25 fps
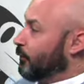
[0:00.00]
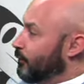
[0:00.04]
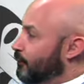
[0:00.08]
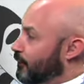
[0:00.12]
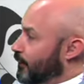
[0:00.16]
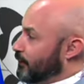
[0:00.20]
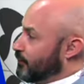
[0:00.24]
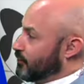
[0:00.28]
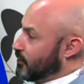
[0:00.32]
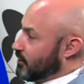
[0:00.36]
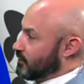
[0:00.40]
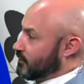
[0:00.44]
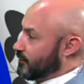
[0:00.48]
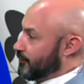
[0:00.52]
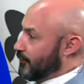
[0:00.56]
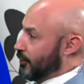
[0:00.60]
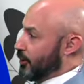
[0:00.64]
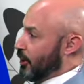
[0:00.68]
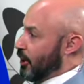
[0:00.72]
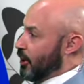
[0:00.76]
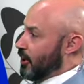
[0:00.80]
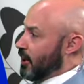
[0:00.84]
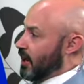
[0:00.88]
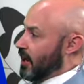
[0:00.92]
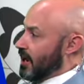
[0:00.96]
50s for
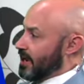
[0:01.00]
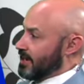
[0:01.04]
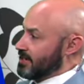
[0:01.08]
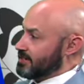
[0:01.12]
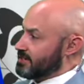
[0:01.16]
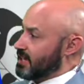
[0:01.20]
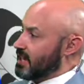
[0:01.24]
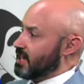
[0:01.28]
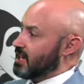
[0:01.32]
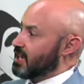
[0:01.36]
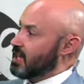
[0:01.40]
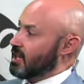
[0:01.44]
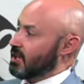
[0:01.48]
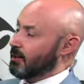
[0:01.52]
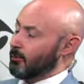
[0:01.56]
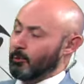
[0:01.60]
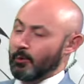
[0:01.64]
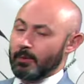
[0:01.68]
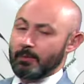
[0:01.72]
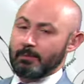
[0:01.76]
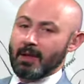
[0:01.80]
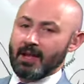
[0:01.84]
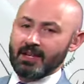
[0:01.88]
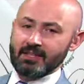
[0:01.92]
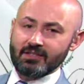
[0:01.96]
our highs. We
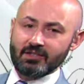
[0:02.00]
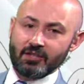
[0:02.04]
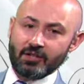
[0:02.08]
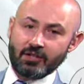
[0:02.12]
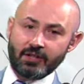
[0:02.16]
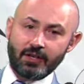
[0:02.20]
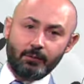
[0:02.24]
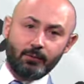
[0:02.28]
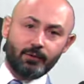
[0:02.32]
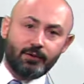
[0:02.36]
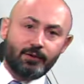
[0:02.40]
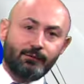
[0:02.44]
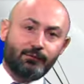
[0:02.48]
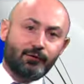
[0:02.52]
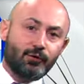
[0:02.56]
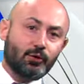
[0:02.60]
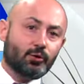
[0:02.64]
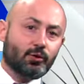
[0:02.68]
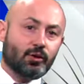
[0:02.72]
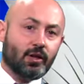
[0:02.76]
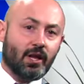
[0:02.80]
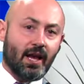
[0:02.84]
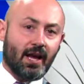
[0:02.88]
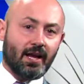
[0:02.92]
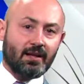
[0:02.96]
may start out with a few
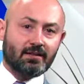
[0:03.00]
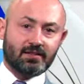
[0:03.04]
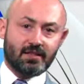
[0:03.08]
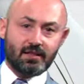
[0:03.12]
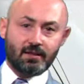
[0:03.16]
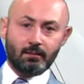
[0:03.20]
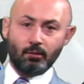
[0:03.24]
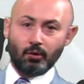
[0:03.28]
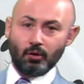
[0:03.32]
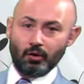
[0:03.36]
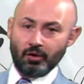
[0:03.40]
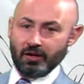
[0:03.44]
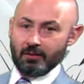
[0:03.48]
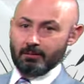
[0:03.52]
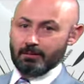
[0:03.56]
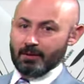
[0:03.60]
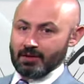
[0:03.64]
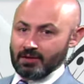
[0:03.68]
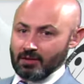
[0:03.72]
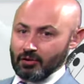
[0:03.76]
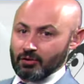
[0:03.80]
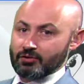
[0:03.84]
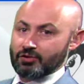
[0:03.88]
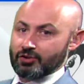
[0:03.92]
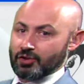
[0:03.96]
clouds in the morning, but
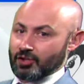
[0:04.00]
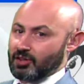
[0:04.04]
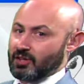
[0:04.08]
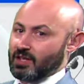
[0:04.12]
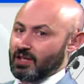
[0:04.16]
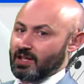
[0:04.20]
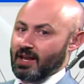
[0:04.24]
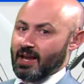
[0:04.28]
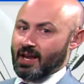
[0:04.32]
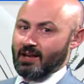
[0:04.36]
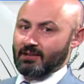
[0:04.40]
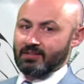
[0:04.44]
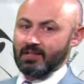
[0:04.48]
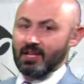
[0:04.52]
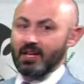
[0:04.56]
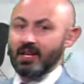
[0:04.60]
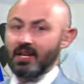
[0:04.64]
those should thin out